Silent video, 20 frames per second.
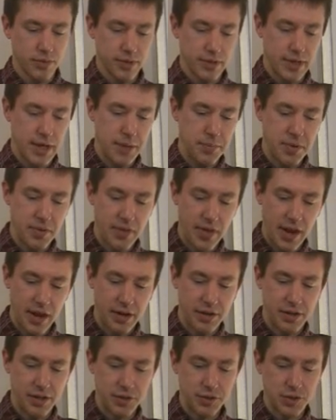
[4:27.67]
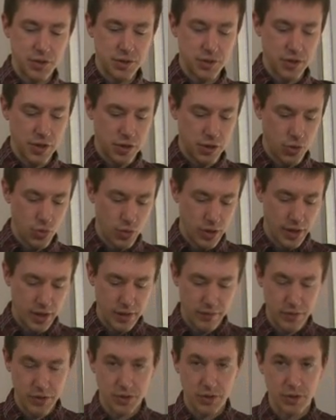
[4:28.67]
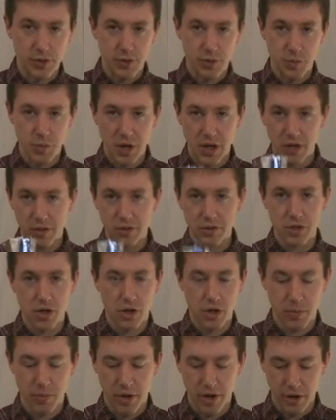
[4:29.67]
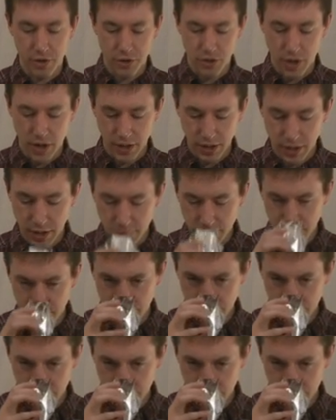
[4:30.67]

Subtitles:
keeping that at a distance, I do want to give this a smell and talk about our dry leaf.